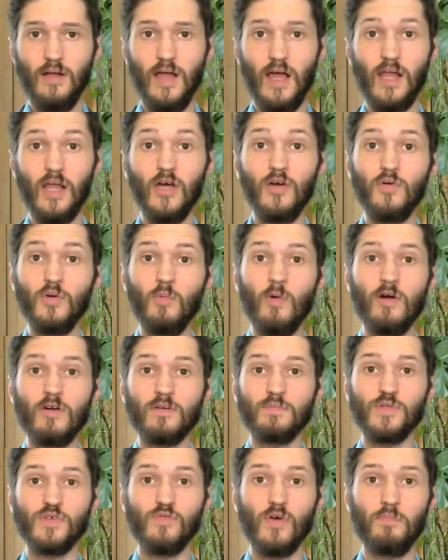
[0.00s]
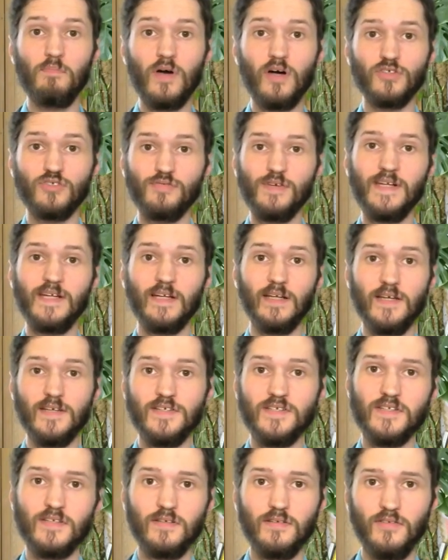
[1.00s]
Hello and welcome to Rob Miles Reading
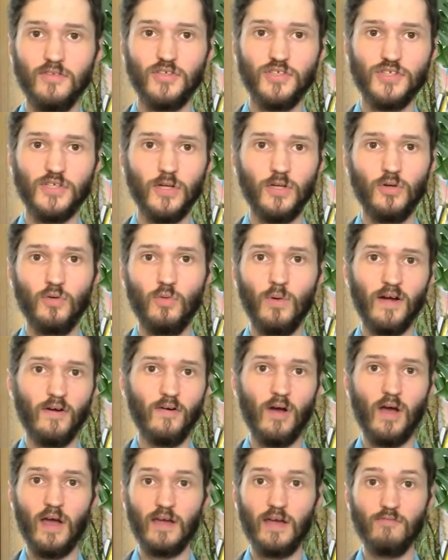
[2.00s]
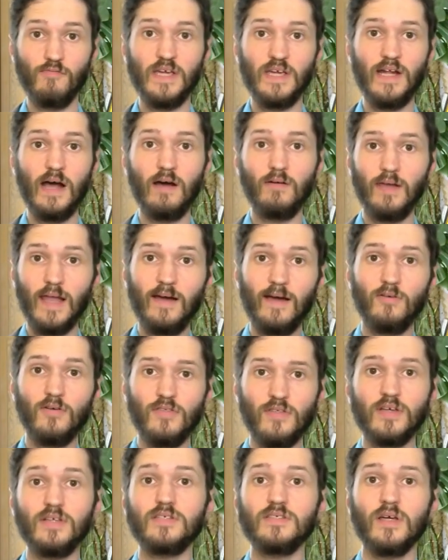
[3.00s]
List, the show where I read out loud
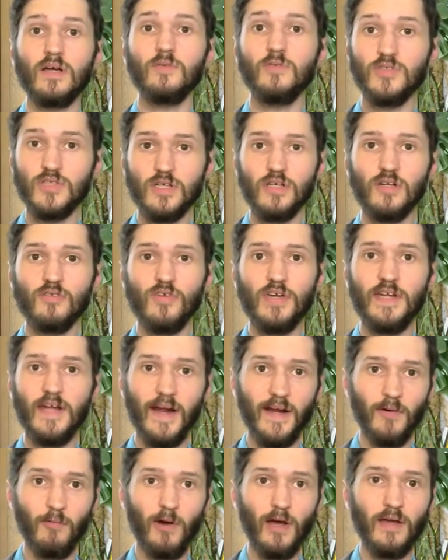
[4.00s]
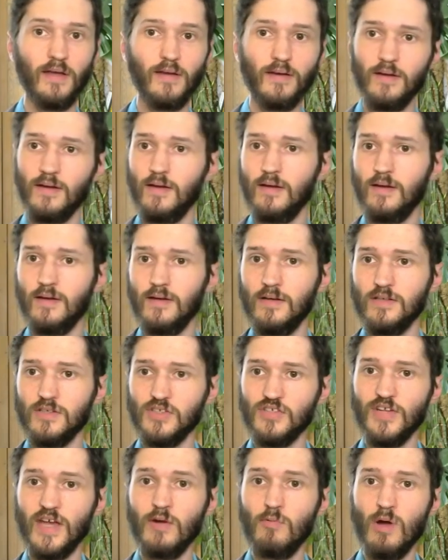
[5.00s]
things I was going to read anyway.
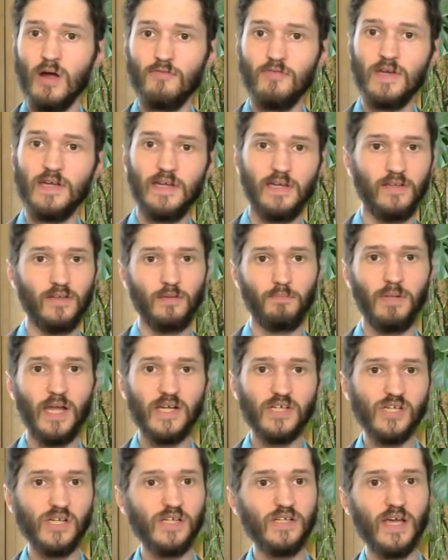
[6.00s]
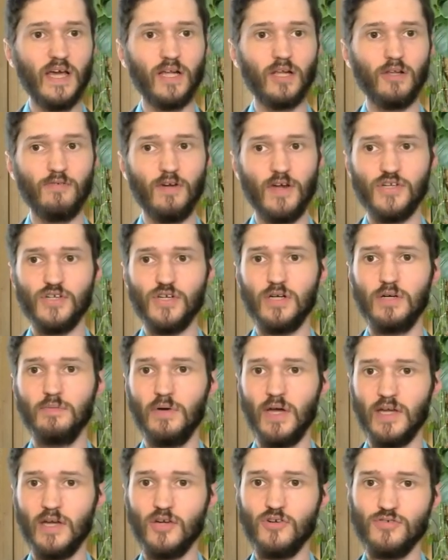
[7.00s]
Today we're reading the Bletchley Declaration by
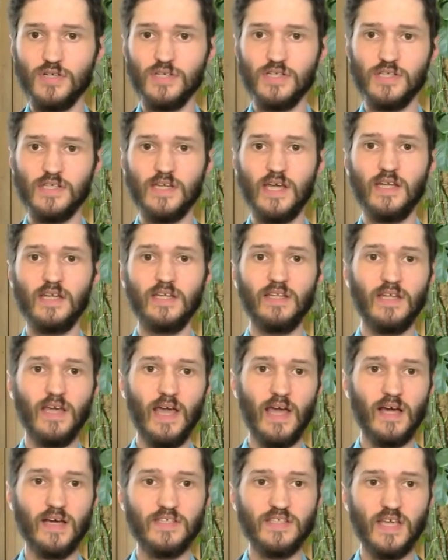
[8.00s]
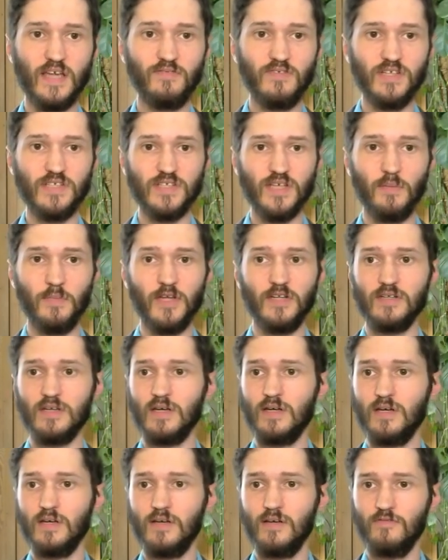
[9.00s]
countries attending the AI Safety Summit,
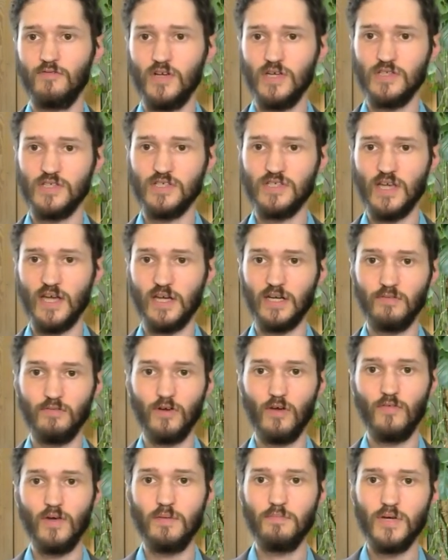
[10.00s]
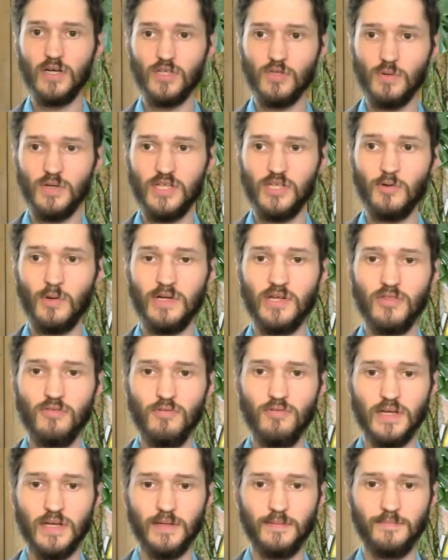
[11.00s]
1st to 2nd of November
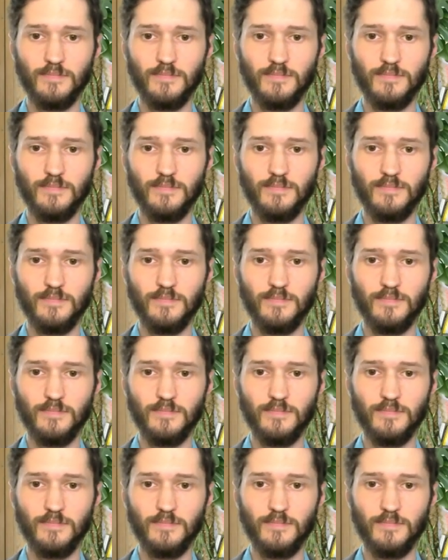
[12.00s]
2023.